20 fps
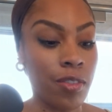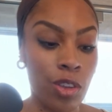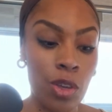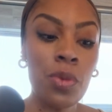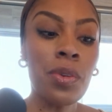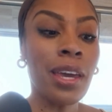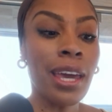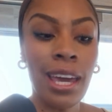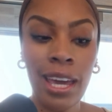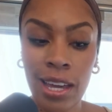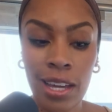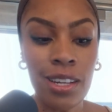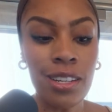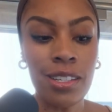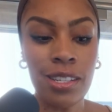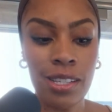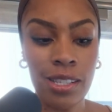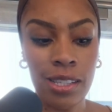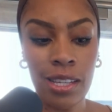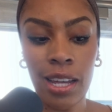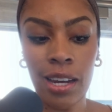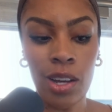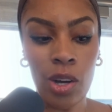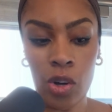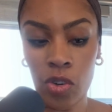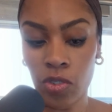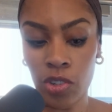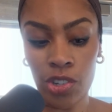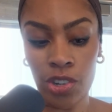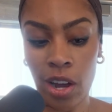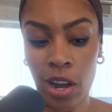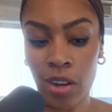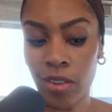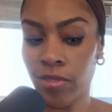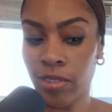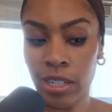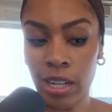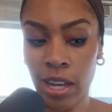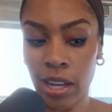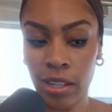If you can, just let it over
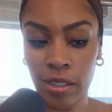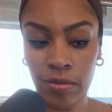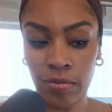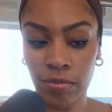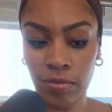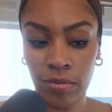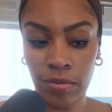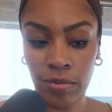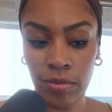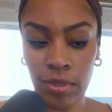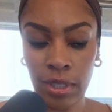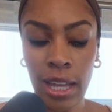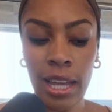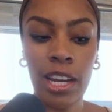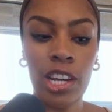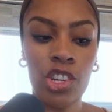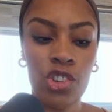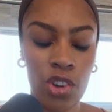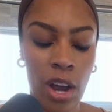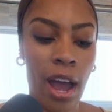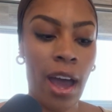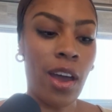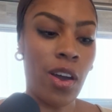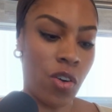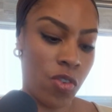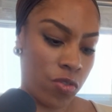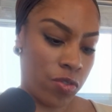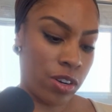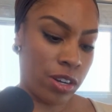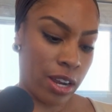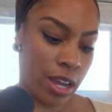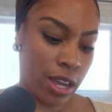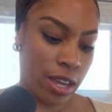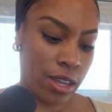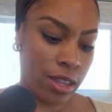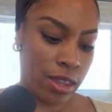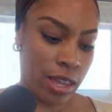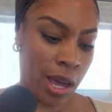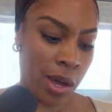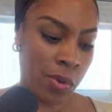dry overnight. Let it dry
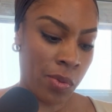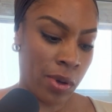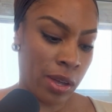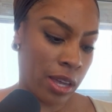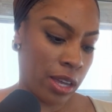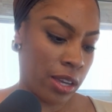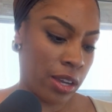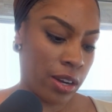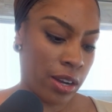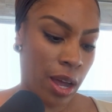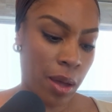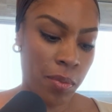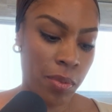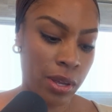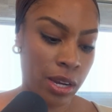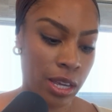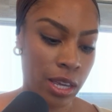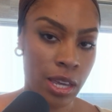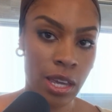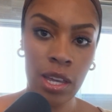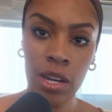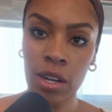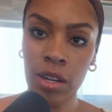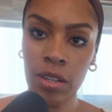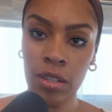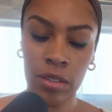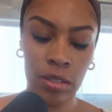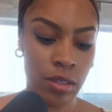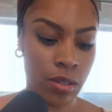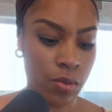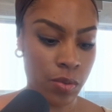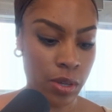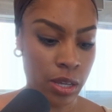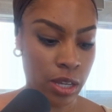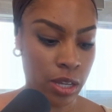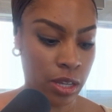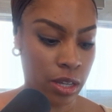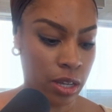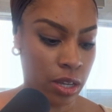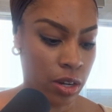overnight. That way you're not putting heat on
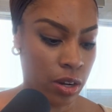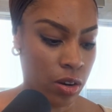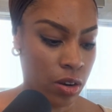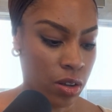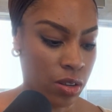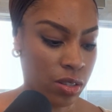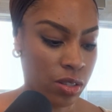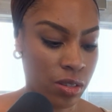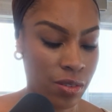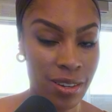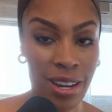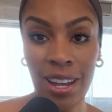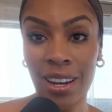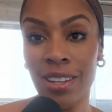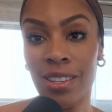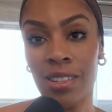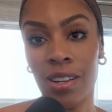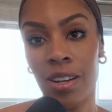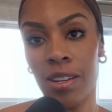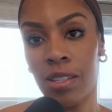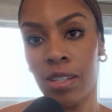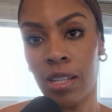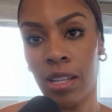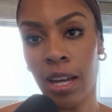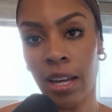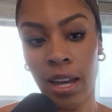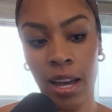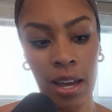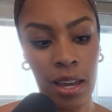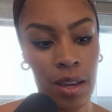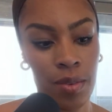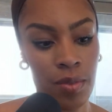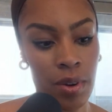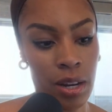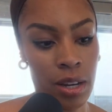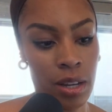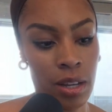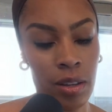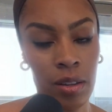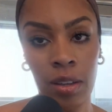the wig and you're also not exhausted like
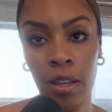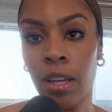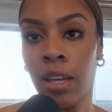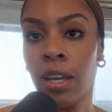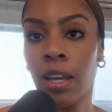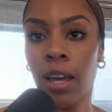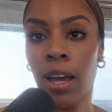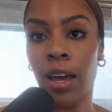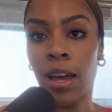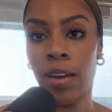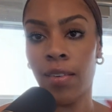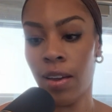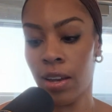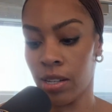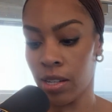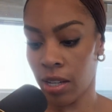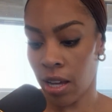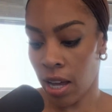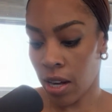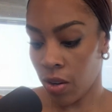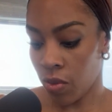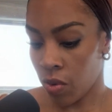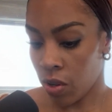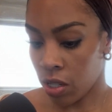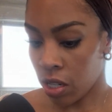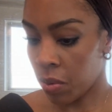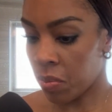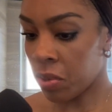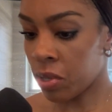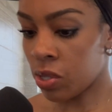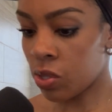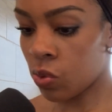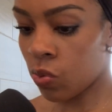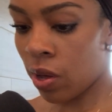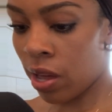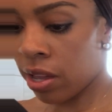I am right now. I've actually kind of worked up a